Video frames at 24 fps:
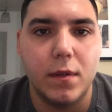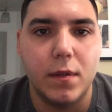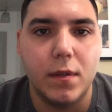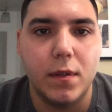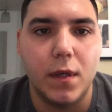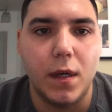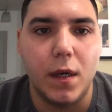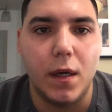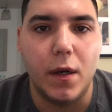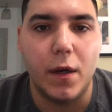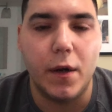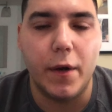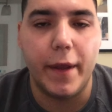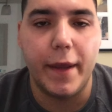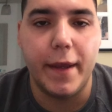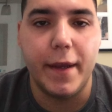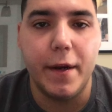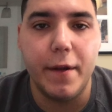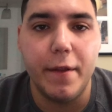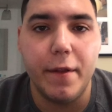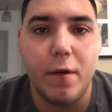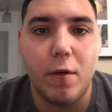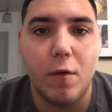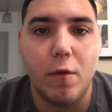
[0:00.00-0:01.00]
to, okay,
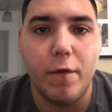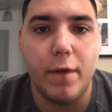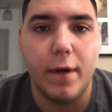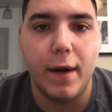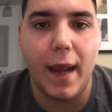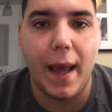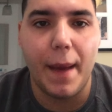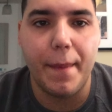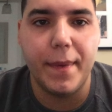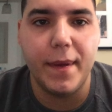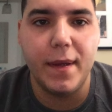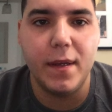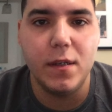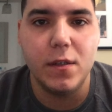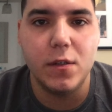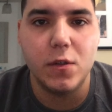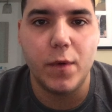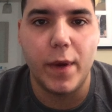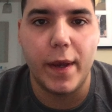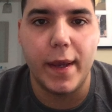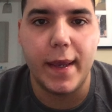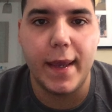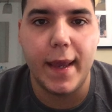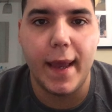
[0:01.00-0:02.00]
here they're overlapping, so
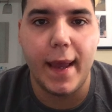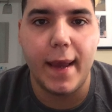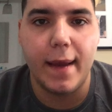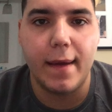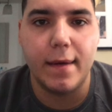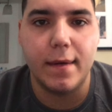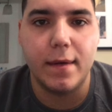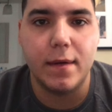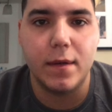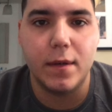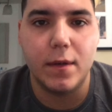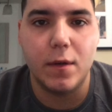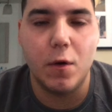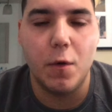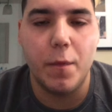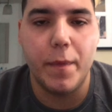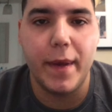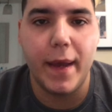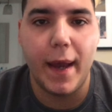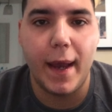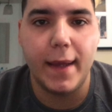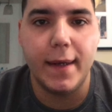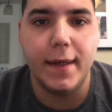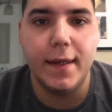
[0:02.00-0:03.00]
I can't go
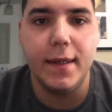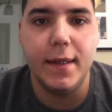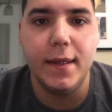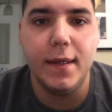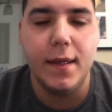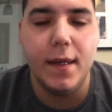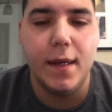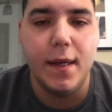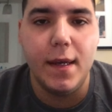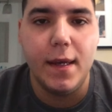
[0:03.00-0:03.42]
behind it.